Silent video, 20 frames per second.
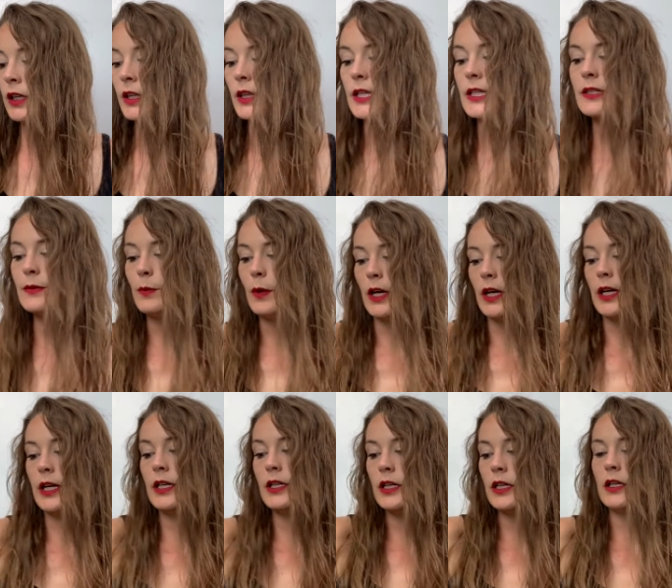This
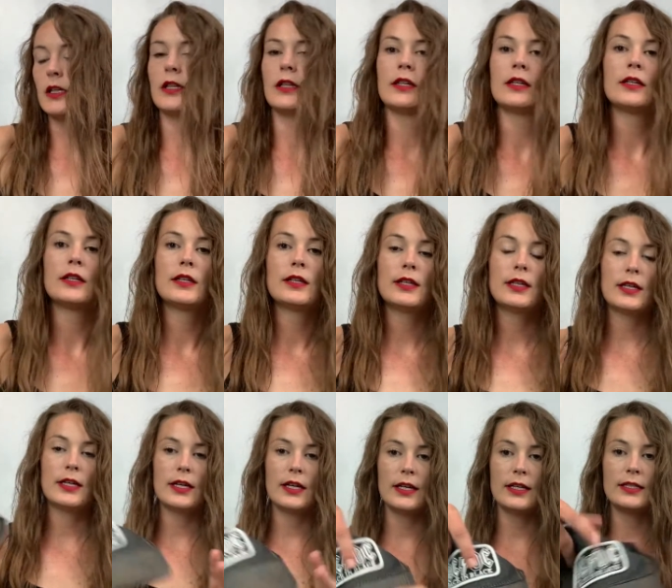one
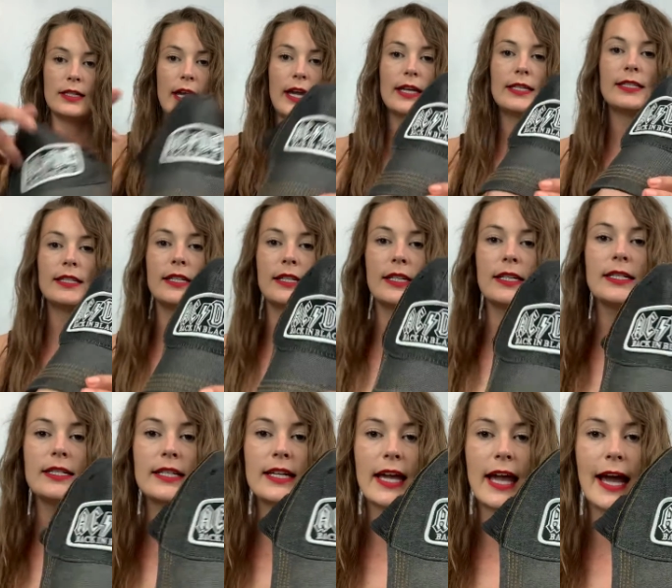is an
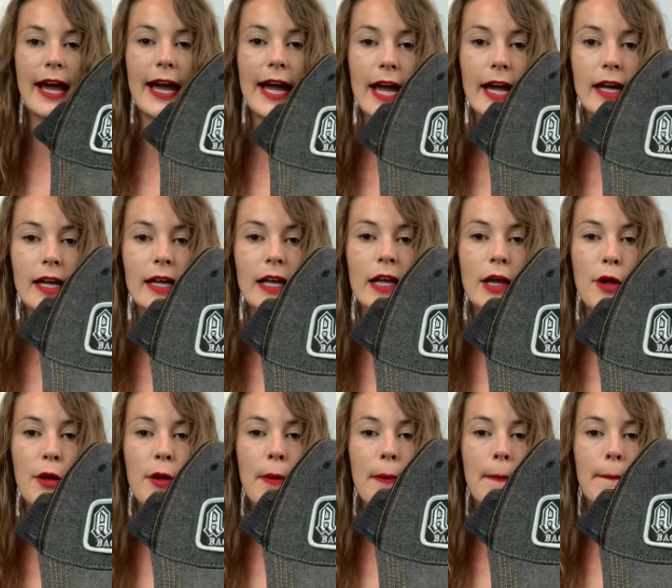ACDC hat,
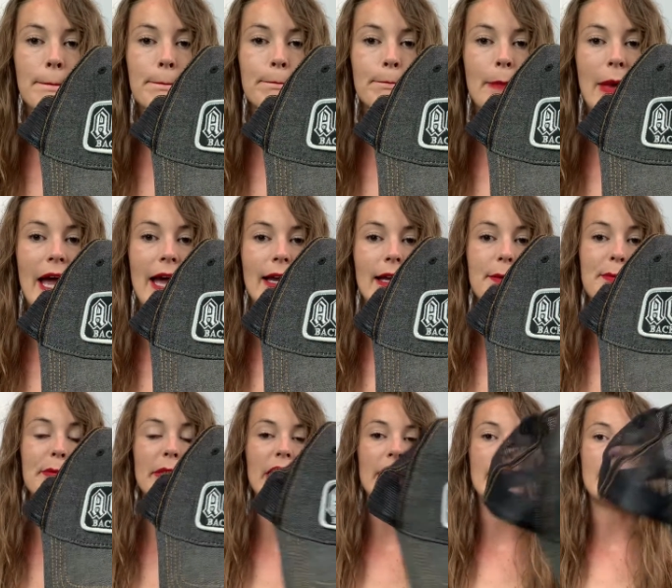back in
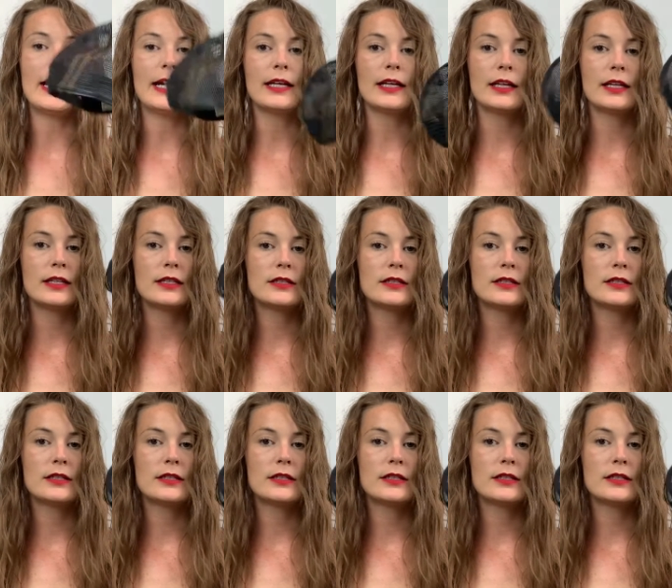black.